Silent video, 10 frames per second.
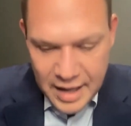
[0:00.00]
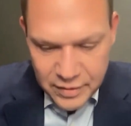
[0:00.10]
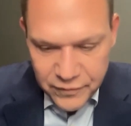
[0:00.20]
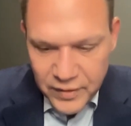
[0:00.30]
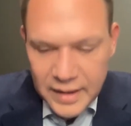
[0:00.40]

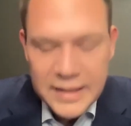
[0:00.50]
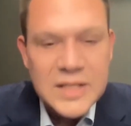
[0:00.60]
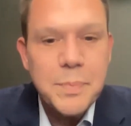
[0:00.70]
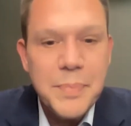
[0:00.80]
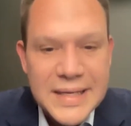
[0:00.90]
The feeling
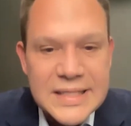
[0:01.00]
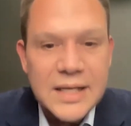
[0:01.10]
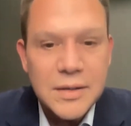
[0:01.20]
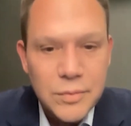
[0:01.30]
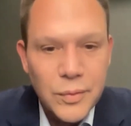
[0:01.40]
is
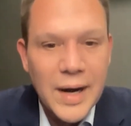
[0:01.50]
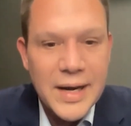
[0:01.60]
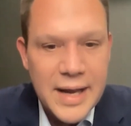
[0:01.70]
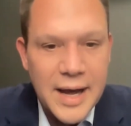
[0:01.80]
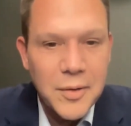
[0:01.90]
busy
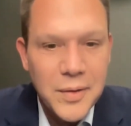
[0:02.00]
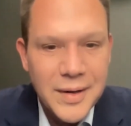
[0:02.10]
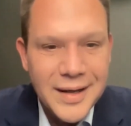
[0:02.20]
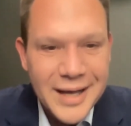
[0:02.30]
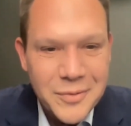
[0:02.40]
right now,
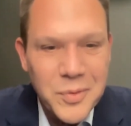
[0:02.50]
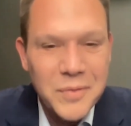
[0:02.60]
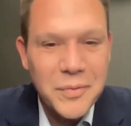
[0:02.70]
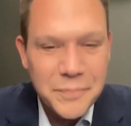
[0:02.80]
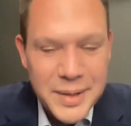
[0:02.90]
and
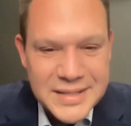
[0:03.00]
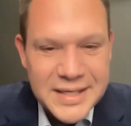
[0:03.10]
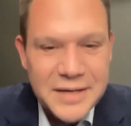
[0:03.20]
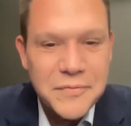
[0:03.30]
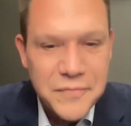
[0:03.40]
we're
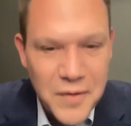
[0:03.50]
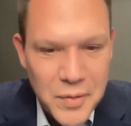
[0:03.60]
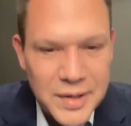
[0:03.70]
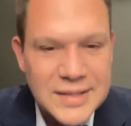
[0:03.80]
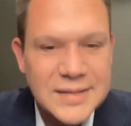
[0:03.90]
busy and
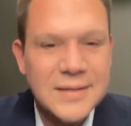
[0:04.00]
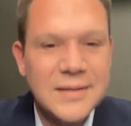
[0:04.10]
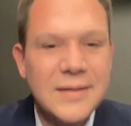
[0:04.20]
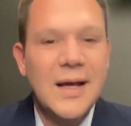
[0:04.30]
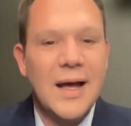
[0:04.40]
focused.
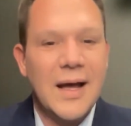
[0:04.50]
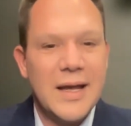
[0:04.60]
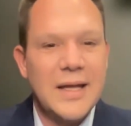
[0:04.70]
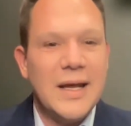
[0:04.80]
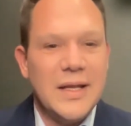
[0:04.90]

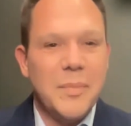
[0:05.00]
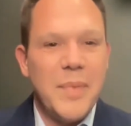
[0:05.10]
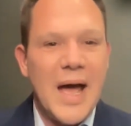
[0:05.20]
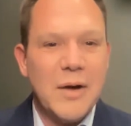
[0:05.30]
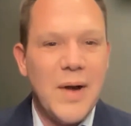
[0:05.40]
In the
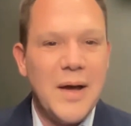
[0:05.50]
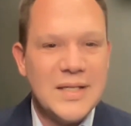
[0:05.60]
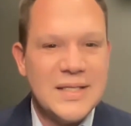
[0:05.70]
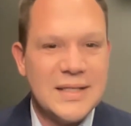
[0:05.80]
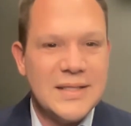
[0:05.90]
background
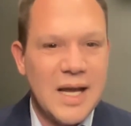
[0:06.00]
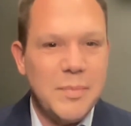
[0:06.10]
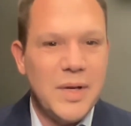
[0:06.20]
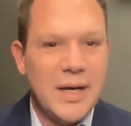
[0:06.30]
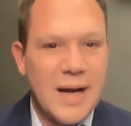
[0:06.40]
is
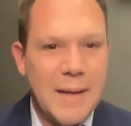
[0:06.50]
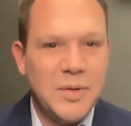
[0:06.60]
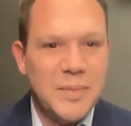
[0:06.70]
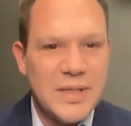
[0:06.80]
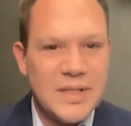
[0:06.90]
excitement and
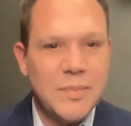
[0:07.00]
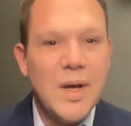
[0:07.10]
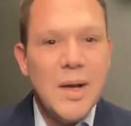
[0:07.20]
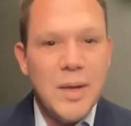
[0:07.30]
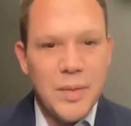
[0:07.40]
optimism,
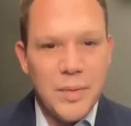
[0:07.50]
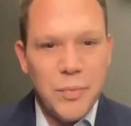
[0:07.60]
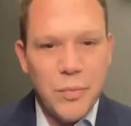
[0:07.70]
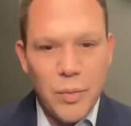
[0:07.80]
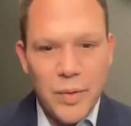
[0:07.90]
but
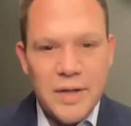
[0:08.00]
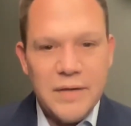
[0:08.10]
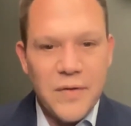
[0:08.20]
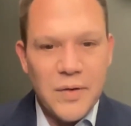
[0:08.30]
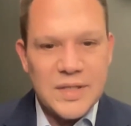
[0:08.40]
we're really
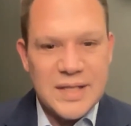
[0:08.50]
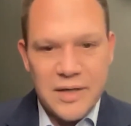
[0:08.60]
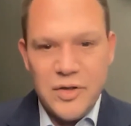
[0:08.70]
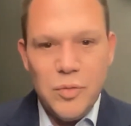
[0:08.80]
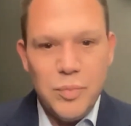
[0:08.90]
focused on
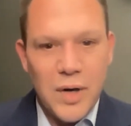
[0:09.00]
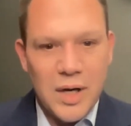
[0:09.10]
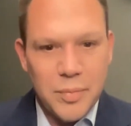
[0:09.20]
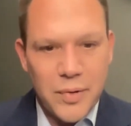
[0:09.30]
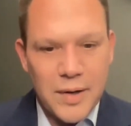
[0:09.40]
a
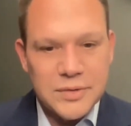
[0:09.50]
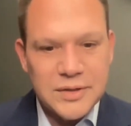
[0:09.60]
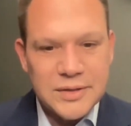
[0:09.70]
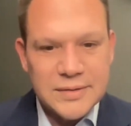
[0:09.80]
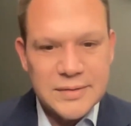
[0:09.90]
two-pronged
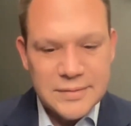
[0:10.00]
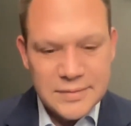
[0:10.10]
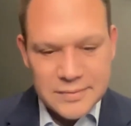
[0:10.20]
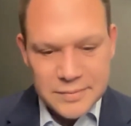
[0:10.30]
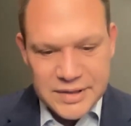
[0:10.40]
approach,
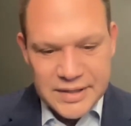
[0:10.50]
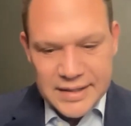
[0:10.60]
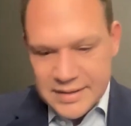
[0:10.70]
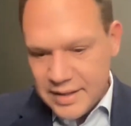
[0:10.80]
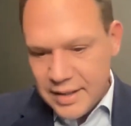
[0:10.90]
which
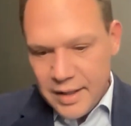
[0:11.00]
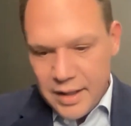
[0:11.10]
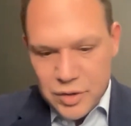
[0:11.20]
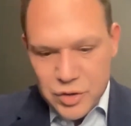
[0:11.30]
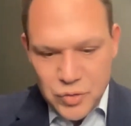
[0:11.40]
is
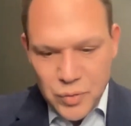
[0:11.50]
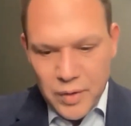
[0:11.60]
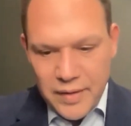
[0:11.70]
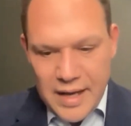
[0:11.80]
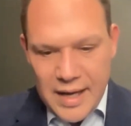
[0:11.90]

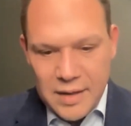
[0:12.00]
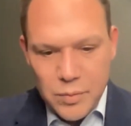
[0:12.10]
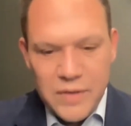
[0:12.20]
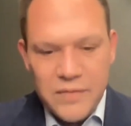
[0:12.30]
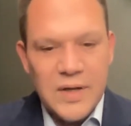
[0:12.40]
ensure
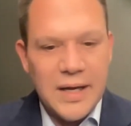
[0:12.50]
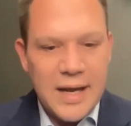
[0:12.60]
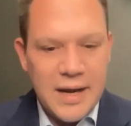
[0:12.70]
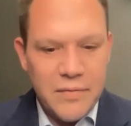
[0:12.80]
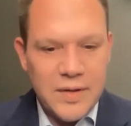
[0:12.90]
that we've done
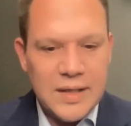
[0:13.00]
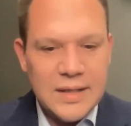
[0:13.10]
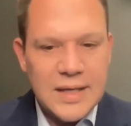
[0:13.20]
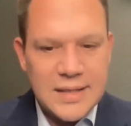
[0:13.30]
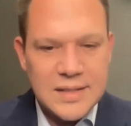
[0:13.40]

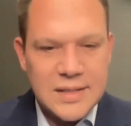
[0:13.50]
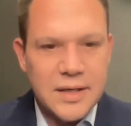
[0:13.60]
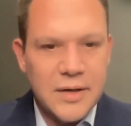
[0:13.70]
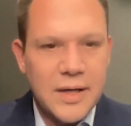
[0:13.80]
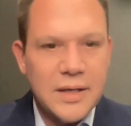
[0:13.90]
everything
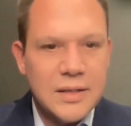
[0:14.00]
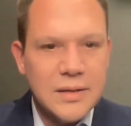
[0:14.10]
necessary